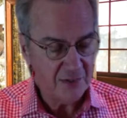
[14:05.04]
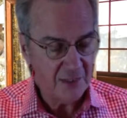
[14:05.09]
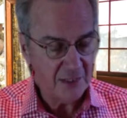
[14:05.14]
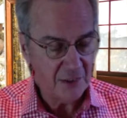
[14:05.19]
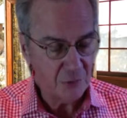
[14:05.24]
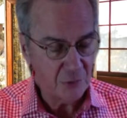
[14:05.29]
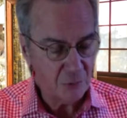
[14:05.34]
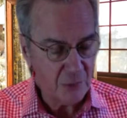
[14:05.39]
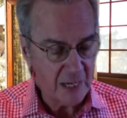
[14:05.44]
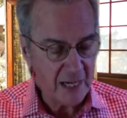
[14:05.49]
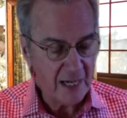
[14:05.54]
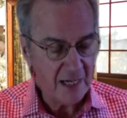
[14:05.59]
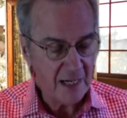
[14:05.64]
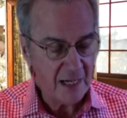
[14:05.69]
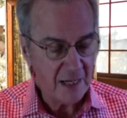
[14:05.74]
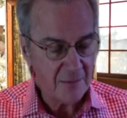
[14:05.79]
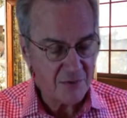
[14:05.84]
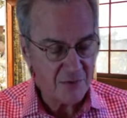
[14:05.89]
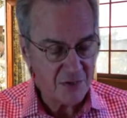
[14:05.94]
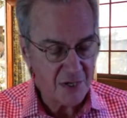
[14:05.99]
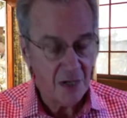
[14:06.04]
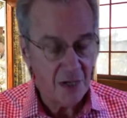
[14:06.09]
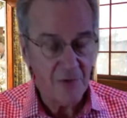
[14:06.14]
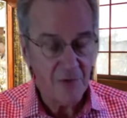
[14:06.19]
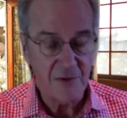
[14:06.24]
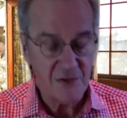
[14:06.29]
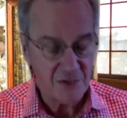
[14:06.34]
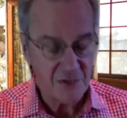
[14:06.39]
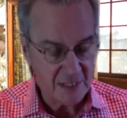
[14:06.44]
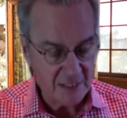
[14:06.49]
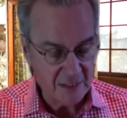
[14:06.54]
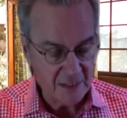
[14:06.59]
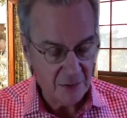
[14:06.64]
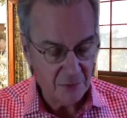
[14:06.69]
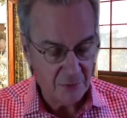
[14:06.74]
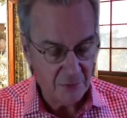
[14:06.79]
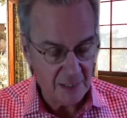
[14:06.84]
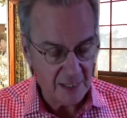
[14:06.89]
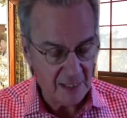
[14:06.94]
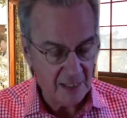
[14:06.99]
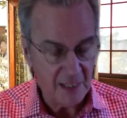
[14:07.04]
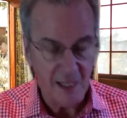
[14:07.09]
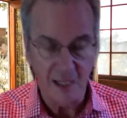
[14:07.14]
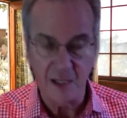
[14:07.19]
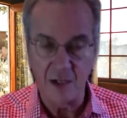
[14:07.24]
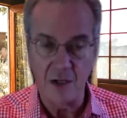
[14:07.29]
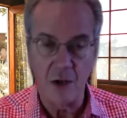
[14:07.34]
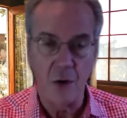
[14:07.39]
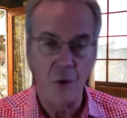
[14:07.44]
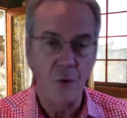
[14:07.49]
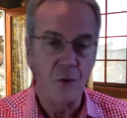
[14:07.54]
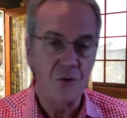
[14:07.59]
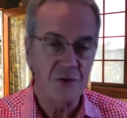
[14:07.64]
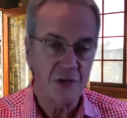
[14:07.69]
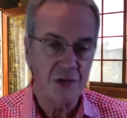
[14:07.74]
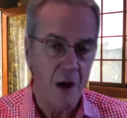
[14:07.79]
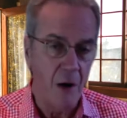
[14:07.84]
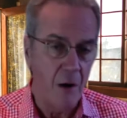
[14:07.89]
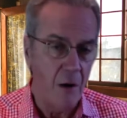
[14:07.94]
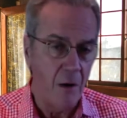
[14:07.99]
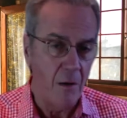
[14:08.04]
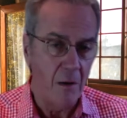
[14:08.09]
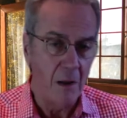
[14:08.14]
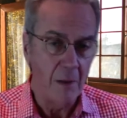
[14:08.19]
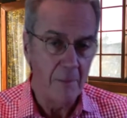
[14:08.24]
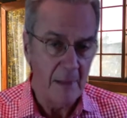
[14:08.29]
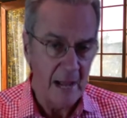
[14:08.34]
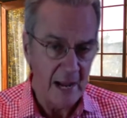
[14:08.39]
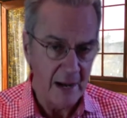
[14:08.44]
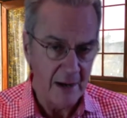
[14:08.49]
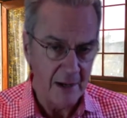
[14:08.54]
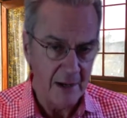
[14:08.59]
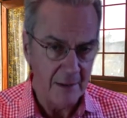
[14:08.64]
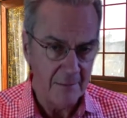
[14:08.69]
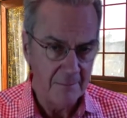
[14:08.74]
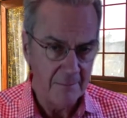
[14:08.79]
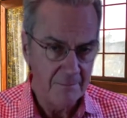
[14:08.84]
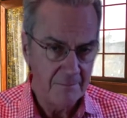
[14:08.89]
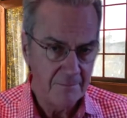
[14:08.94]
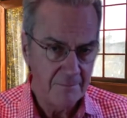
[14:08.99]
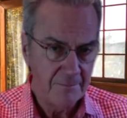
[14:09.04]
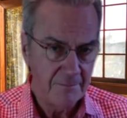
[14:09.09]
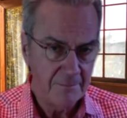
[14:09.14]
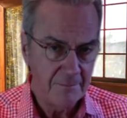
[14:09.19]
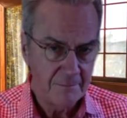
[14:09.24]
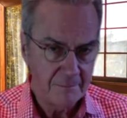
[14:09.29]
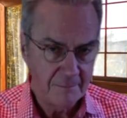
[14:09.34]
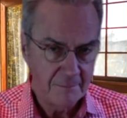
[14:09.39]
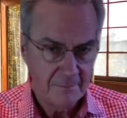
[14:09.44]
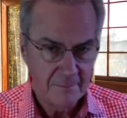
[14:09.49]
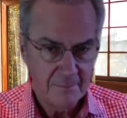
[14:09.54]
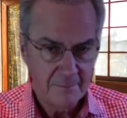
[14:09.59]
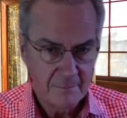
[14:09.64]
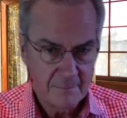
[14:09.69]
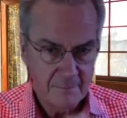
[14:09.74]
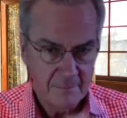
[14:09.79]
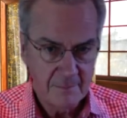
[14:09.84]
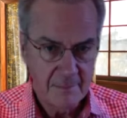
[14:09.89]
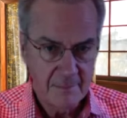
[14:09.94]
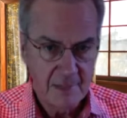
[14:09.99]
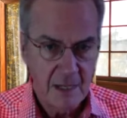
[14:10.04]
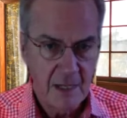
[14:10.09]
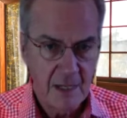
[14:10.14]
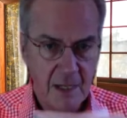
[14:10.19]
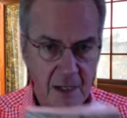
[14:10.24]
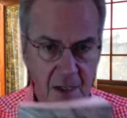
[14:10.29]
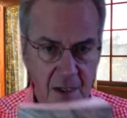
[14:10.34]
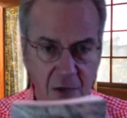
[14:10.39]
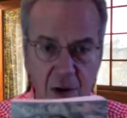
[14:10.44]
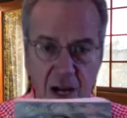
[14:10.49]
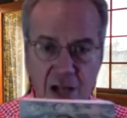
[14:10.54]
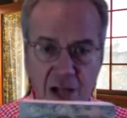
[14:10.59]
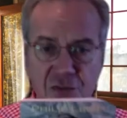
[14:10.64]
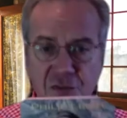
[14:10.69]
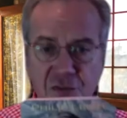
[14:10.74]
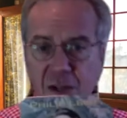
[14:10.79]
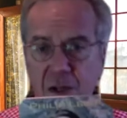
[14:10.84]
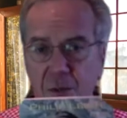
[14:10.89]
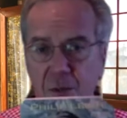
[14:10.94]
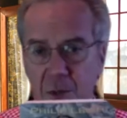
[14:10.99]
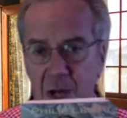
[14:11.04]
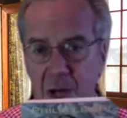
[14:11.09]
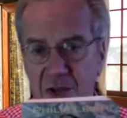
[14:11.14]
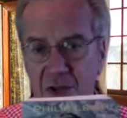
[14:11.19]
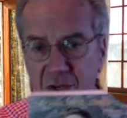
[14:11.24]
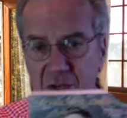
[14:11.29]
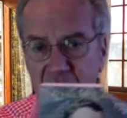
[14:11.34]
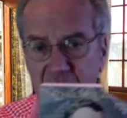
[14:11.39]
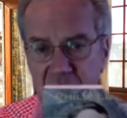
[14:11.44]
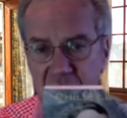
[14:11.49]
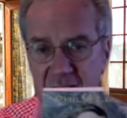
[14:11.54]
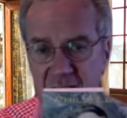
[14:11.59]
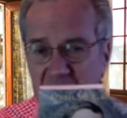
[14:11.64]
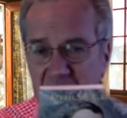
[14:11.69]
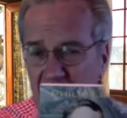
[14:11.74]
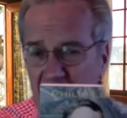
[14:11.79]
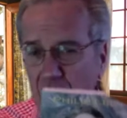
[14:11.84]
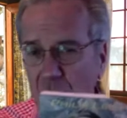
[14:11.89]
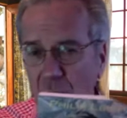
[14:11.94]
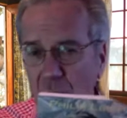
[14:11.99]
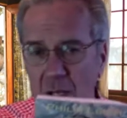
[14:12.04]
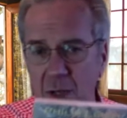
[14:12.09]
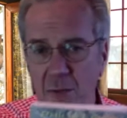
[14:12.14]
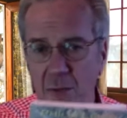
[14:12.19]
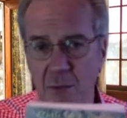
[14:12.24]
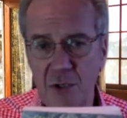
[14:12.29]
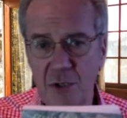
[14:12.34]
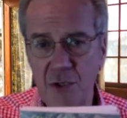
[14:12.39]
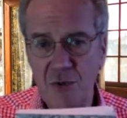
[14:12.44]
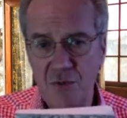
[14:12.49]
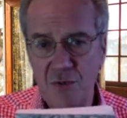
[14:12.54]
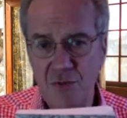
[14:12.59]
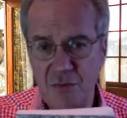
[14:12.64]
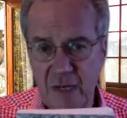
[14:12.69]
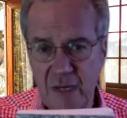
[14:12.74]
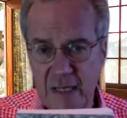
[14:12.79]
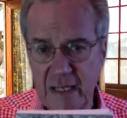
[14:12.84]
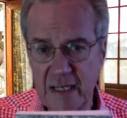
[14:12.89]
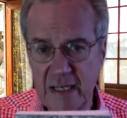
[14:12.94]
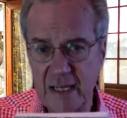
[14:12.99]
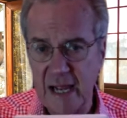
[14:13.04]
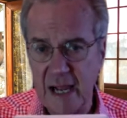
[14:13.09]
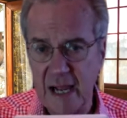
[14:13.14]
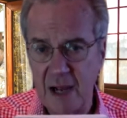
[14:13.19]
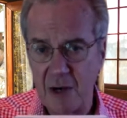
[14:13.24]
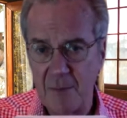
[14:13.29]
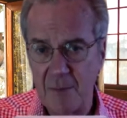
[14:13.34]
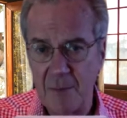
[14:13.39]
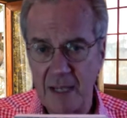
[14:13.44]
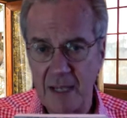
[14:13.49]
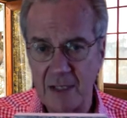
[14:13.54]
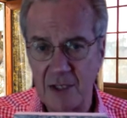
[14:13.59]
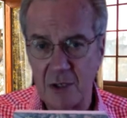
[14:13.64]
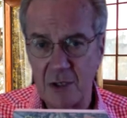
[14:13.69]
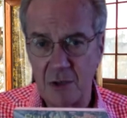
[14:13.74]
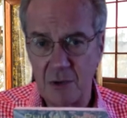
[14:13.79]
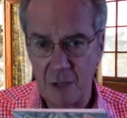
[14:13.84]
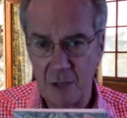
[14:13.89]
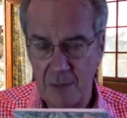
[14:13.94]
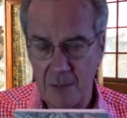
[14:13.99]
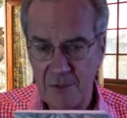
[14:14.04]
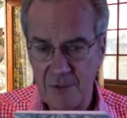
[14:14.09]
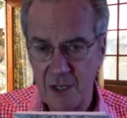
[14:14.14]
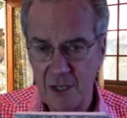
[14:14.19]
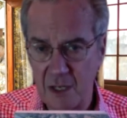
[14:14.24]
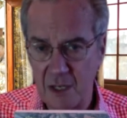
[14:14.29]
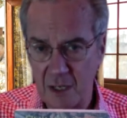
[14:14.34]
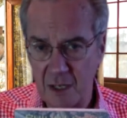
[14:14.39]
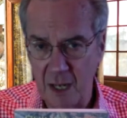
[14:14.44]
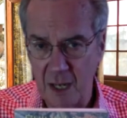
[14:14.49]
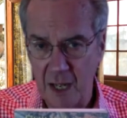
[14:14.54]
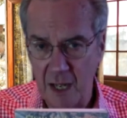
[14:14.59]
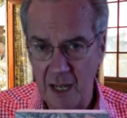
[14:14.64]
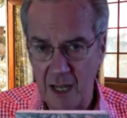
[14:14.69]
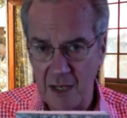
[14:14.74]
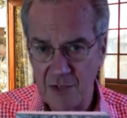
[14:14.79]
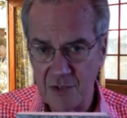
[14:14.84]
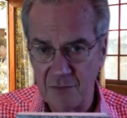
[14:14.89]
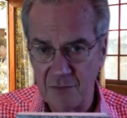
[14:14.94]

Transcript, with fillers: that Grant himself is in the ring and knows all about it. Grant's failed presidency. Not only will you find out about the corruption and lies